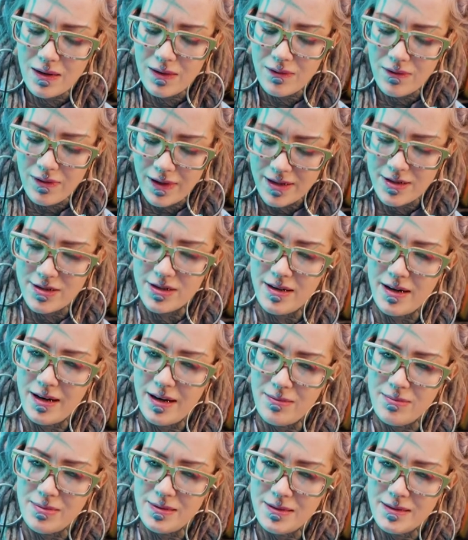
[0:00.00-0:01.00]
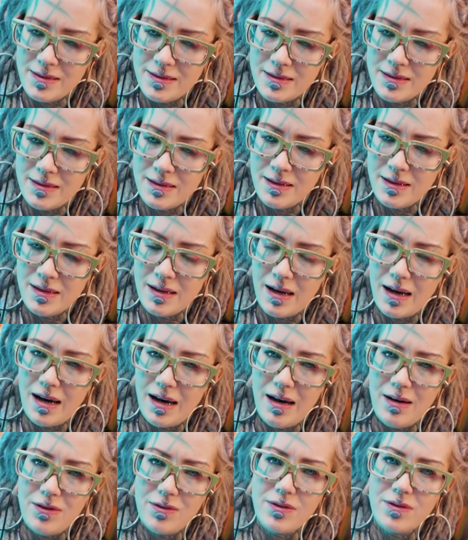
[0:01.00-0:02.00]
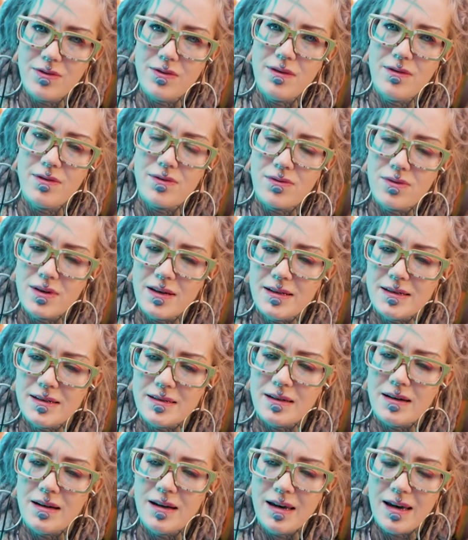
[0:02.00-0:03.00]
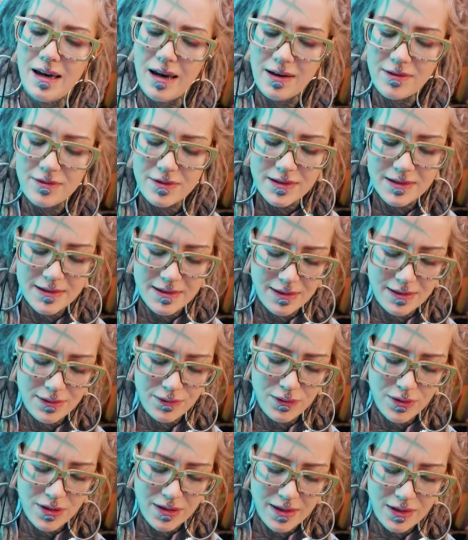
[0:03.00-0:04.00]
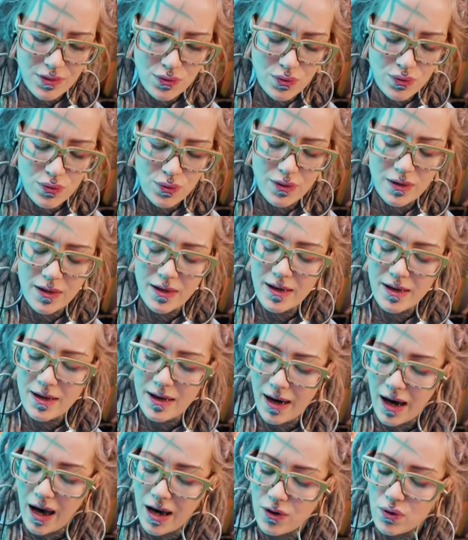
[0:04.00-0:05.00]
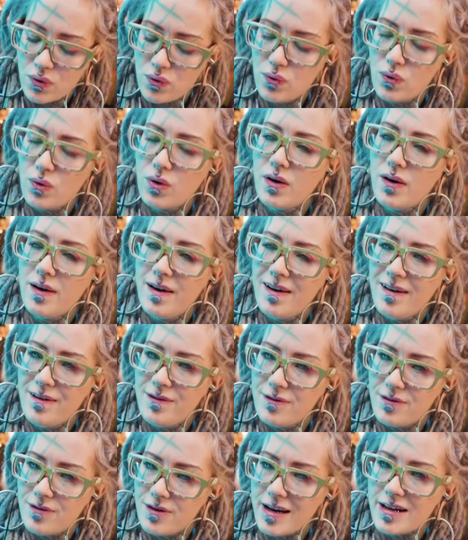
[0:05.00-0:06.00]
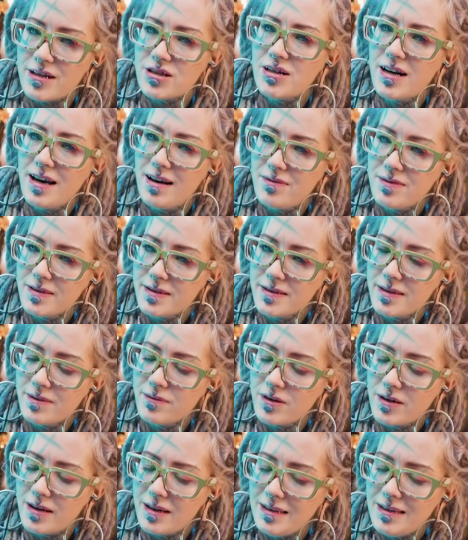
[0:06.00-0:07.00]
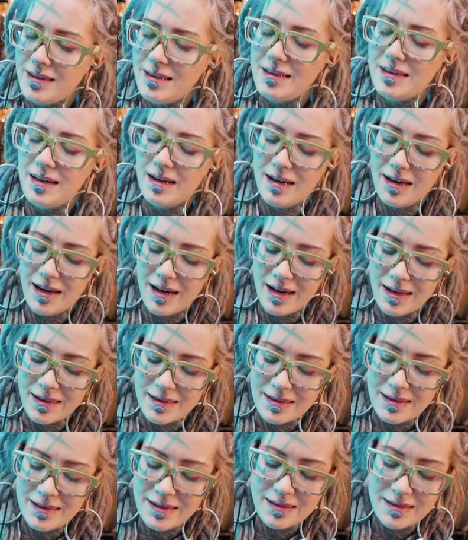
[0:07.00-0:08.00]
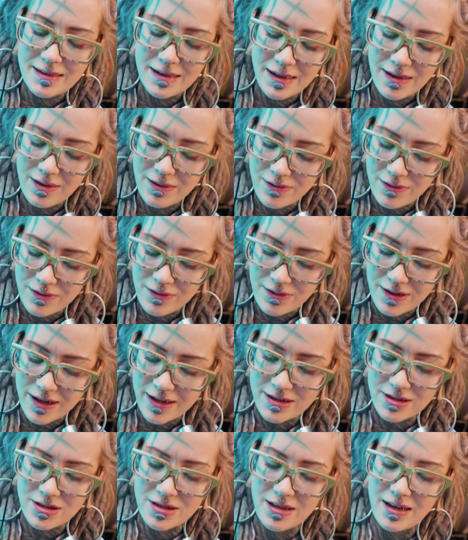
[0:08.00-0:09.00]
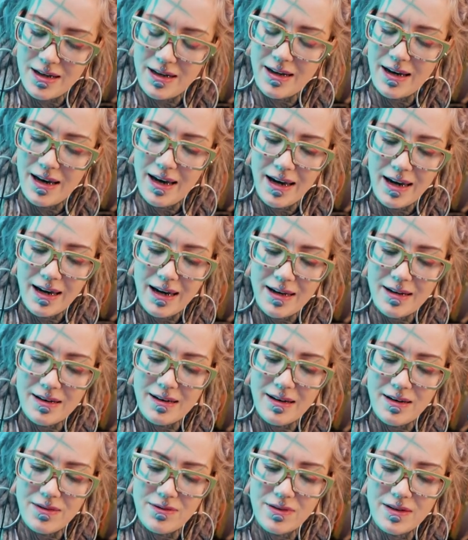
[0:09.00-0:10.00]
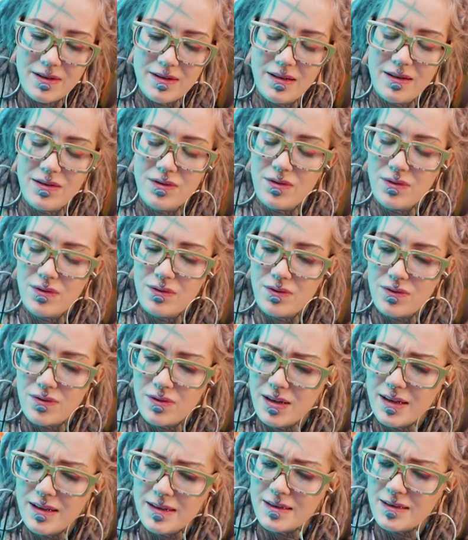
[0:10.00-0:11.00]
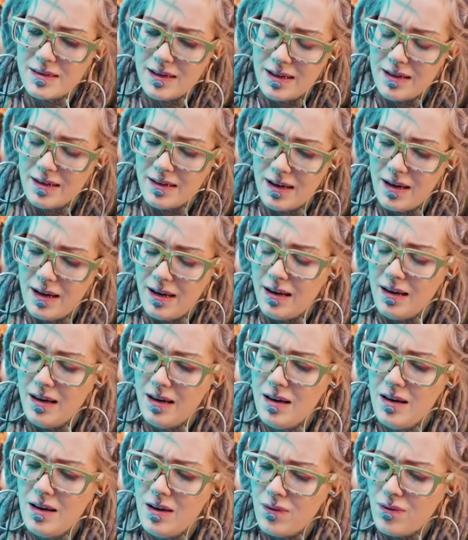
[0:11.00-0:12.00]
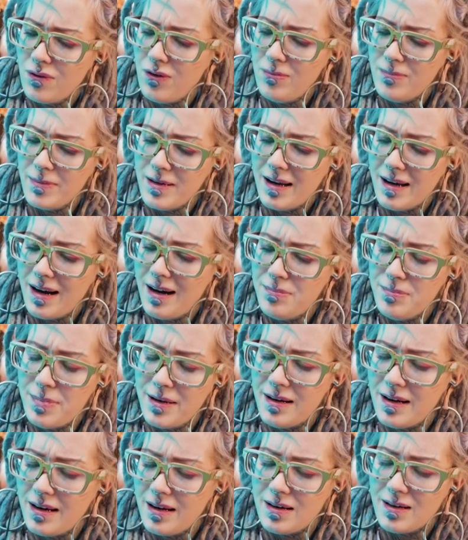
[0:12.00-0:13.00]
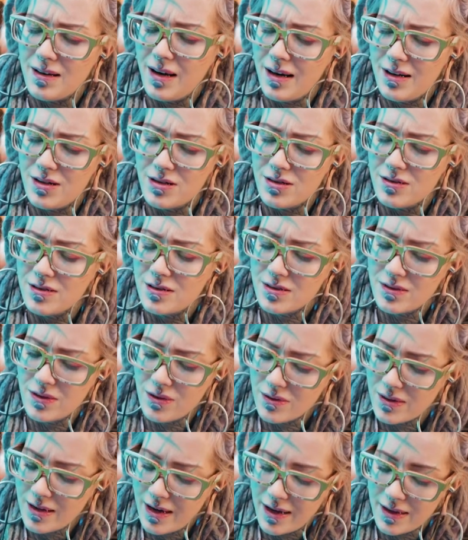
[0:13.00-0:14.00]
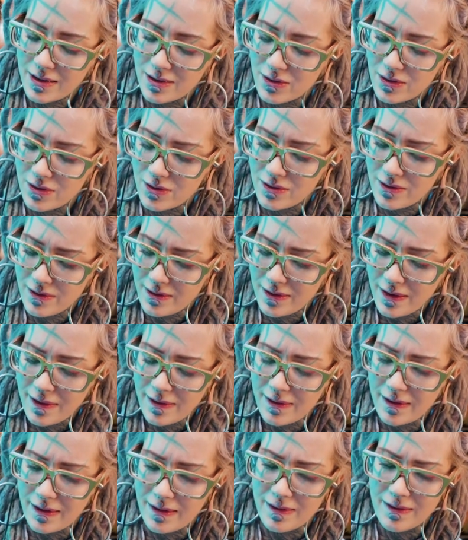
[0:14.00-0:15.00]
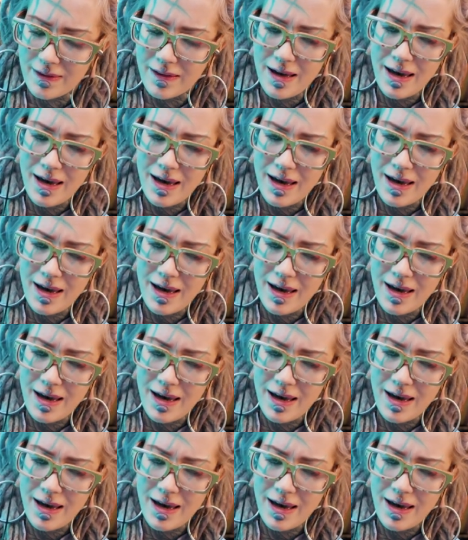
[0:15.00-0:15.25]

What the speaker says: vegetables out of the freezer. Everything what I cook fresh. Everything what I eat fresh. I hate everything to freeze and I warm it up, and I just don't like the consistency.